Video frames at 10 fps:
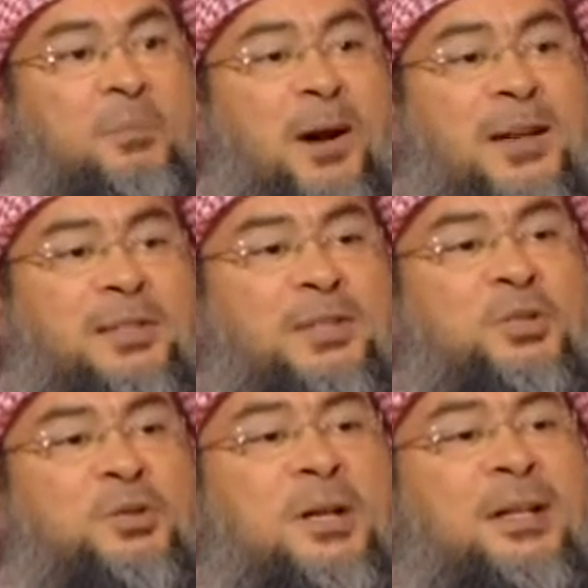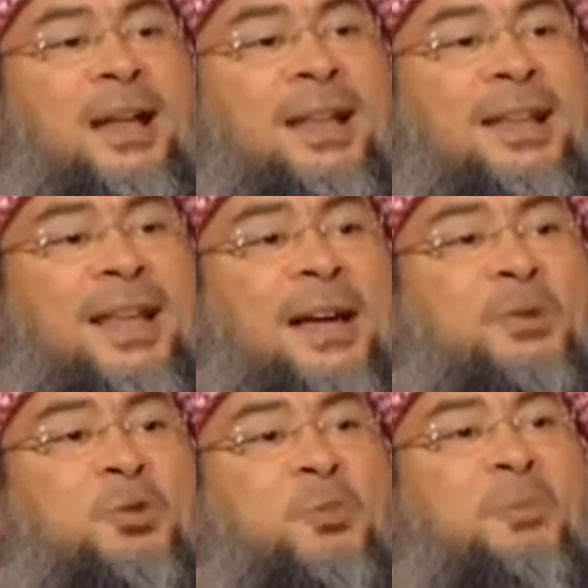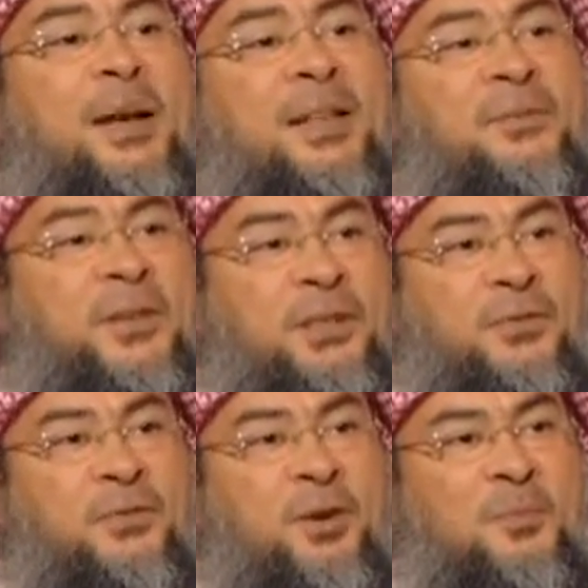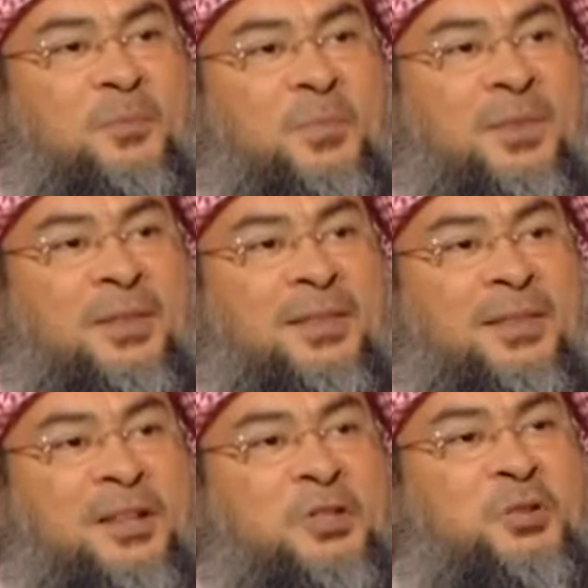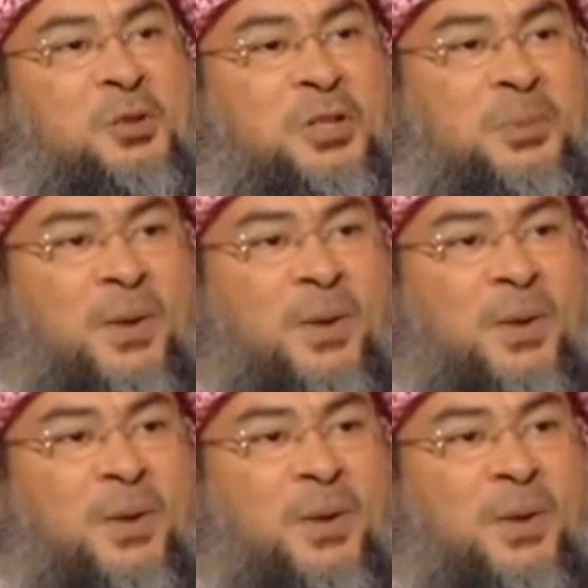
but you're not allowed to benefit from the insurance